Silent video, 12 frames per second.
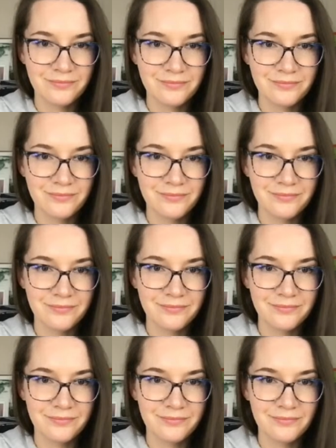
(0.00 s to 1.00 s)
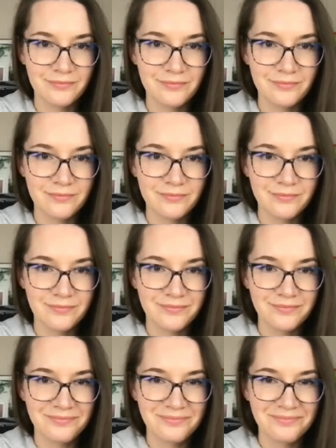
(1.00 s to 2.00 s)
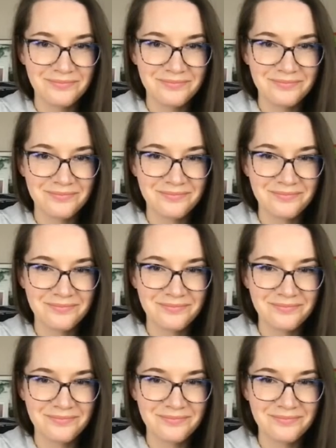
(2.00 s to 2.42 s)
[no speech]